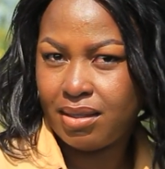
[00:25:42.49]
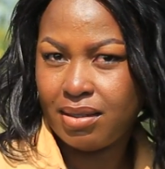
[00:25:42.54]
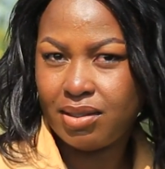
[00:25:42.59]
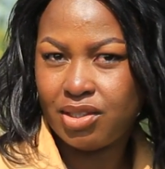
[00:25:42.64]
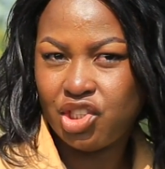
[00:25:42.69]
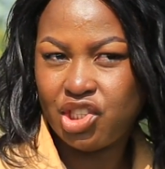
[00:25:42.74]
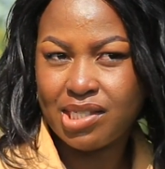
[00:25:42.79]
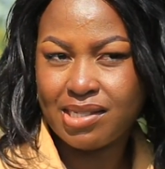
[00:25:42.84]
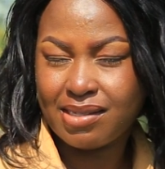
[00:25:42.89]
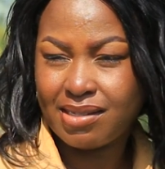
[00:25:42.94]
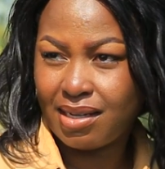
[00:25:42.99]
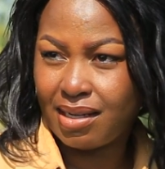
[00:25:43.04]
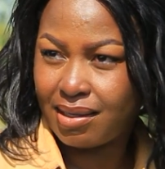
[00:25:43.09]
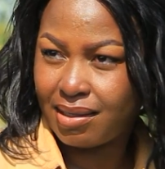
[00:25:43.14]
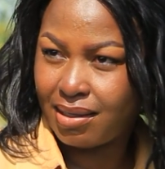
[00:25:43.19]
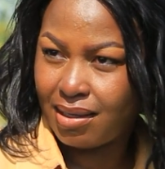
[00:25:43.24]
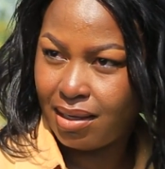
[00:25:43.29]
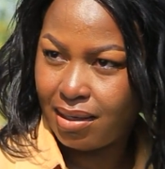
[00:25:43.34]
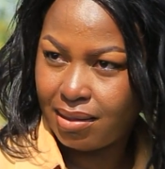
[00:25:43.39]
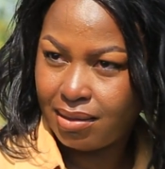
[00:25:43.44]
She's a
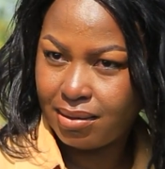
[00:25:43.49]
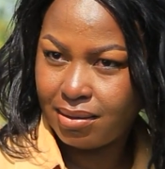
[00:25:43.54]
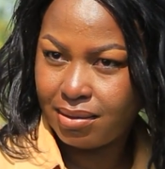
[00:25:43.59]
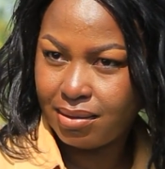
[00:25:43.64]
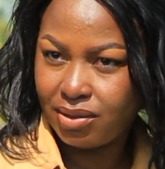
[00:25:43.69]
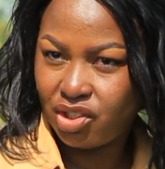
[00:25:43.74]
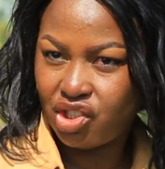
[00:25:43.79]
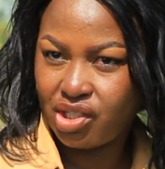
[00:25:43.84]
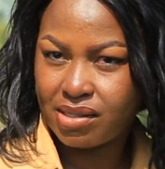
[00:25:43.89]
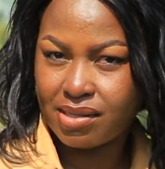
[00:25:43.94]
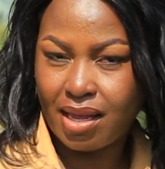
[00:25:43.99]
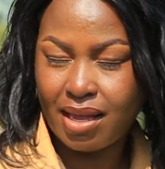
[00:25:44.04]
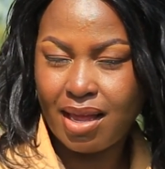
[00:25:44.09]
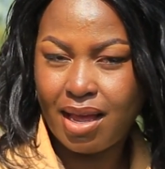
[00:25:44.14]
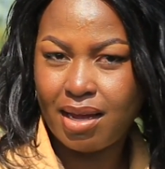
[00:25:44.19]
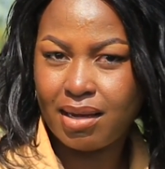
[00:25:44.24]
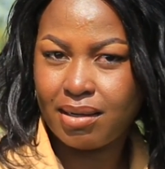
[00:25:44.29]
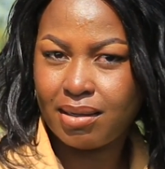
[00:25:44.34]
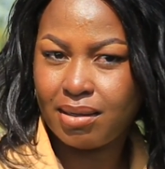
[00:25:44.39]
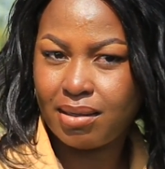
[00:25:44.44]
girl, she's a
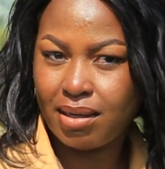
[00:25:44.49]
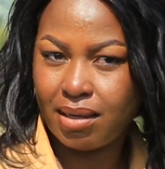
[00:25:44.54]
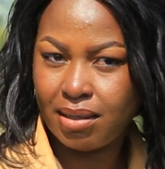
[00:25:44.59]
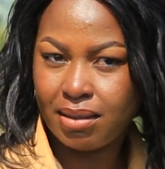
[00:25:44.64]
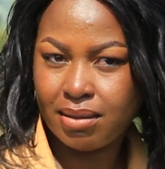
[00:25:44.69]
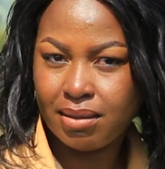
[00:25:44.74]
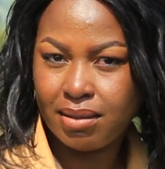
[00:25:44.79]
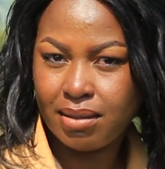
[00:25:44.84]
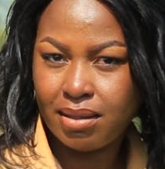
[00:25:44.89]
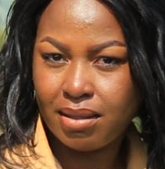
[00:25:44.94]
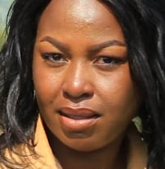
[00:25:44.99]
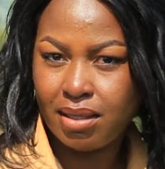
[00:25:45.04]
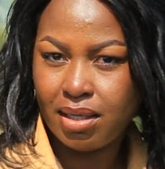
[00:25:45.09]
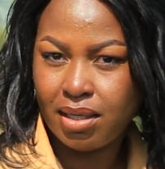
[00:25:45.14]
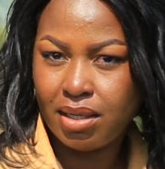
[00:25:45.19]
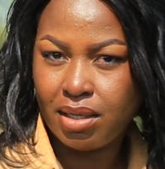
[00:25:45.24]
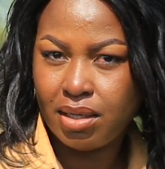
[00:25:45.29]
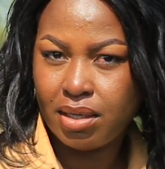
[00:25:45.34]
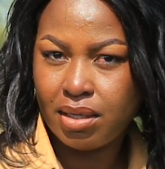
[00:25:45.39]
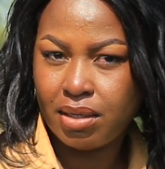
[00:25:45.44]
young girl.
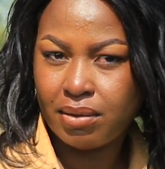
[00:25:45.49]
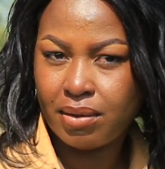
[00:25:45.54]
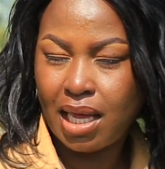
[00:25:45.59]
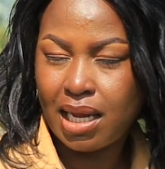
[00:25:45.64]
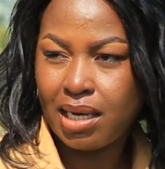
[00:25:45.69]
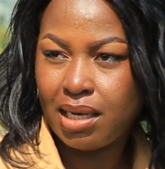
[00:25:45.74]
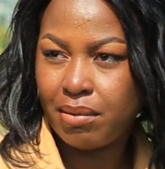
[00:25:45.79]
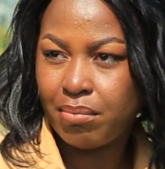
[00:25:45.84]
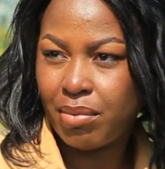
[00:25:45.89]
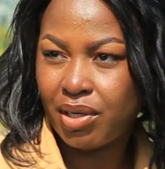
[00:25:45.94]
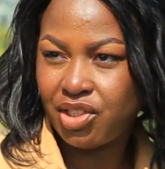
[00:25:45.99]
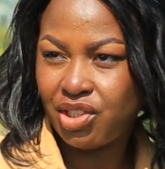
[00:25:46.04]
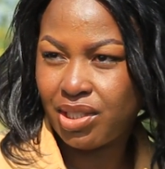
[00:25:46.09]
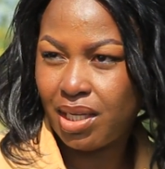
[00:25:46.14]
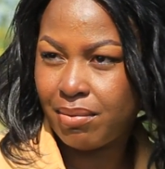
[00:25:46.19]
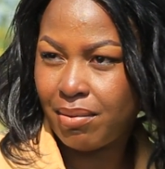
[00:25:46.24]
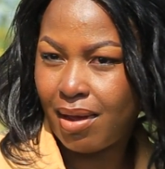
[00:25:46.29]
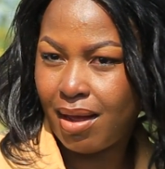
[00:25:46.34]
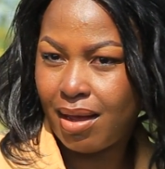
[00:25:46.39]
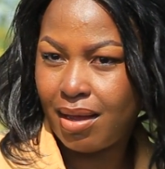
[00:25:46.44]
Nani
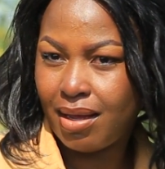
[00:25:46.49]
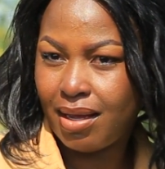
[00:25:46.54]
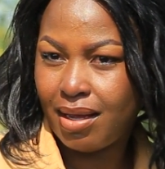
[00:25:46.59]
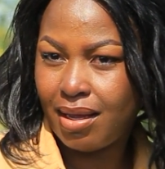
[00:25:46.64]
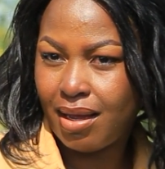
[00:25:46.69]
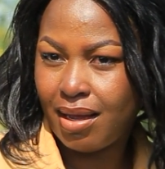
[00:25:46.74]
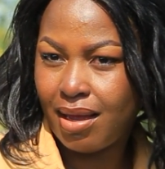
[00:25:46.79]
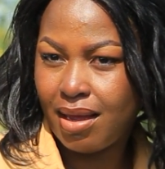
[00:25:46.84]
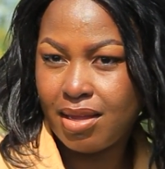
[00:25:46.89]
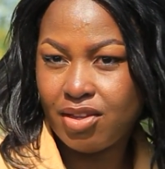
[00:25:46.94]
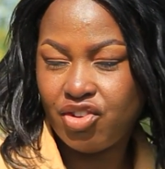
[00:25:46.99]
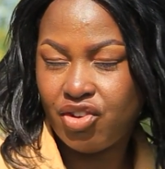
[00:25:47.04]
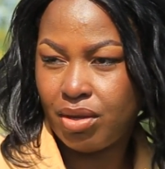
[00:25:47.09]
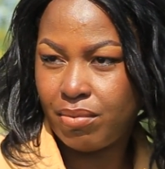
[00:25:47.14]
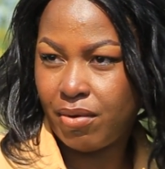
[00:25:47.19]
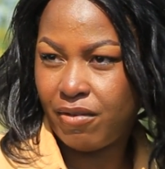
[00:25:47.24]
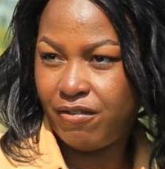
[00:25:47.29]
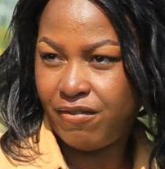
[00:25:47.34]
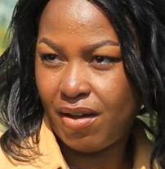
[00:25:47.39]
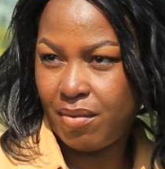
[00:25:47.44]
mbashaba
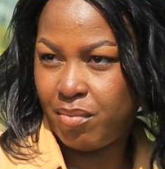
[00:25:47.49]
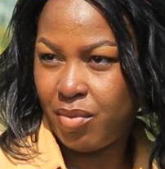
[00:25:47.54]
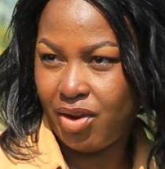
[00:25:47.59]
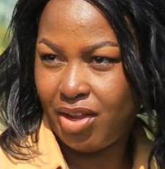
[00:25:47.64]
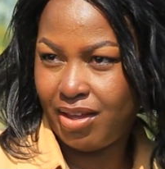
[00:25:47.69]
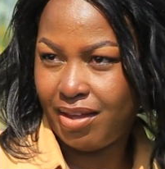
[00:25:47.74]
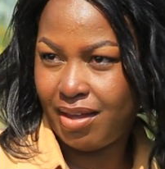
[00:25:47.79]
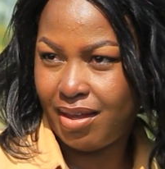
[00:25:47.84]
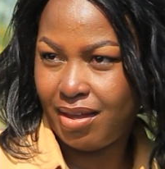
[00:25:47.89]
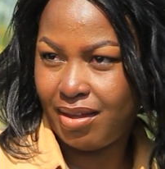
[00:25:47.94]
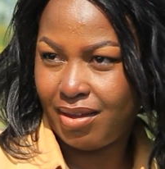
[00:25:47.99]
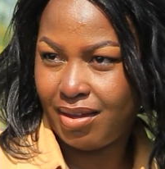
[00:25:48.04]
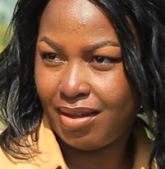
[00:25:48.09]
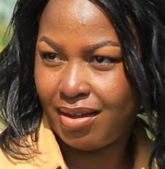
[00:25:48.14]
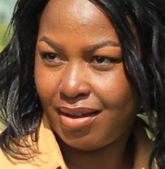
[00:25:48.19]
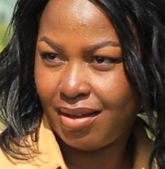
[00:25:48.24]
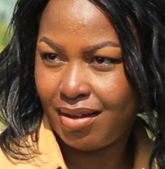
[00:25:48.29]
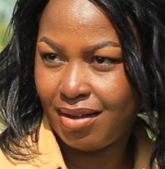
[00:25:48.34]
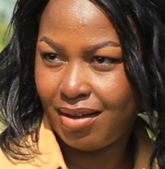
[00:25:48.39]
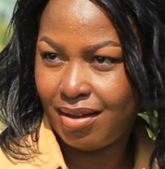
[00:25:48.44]
ejebe family ye.
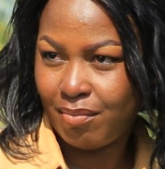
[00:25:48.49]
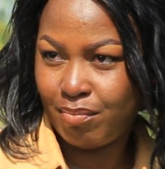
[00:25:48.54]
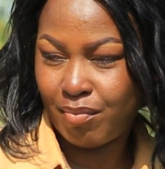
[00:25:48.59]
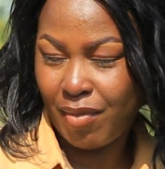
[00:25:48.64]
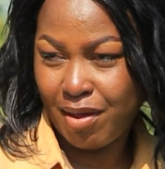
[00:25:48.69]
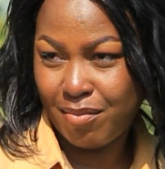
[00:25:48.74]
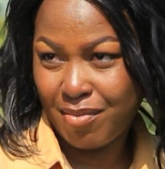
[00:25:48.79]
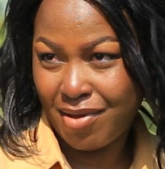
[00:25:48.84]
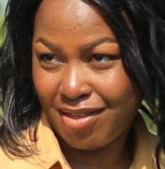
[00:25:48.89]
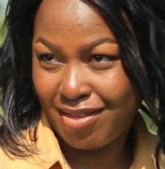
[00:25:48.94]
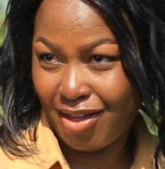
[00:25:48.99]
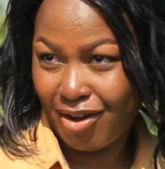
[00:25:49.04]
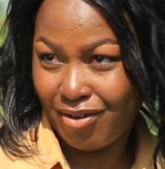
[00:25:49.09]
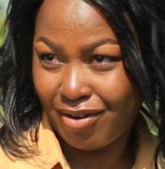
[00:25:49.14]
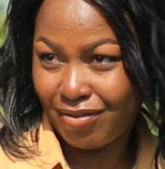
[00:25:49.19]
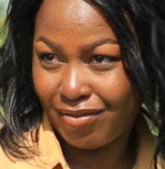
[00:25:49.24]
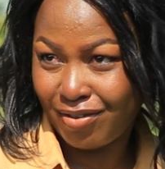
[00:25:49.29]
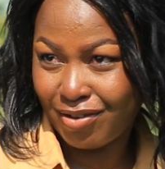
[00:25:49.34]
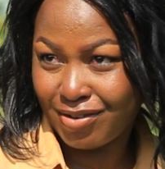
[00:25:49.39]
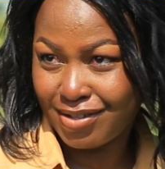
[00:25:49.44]
My mother
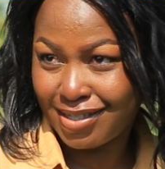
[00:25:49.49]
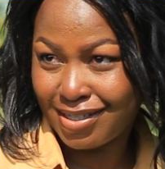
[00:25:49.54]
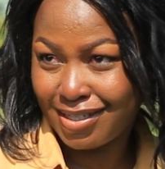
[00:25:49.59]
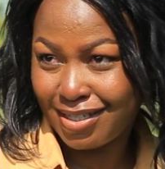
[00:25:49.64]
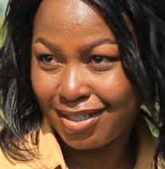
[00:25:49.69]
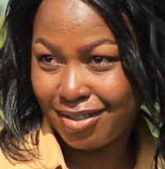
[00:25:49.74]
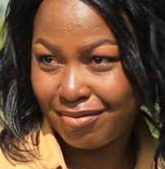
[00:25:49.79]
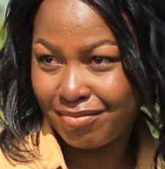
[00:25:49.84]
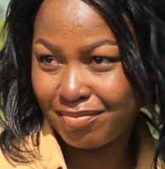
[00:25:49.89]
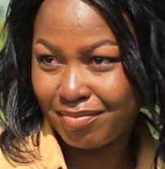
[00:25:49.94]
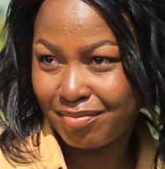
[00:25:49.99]
refused.